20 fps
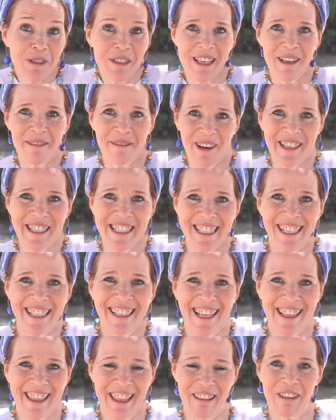save our
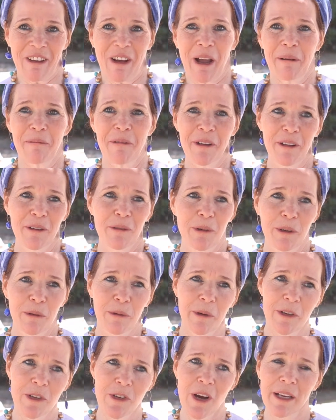son at the time. We
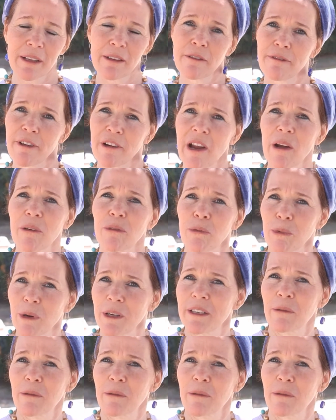were trying to figure out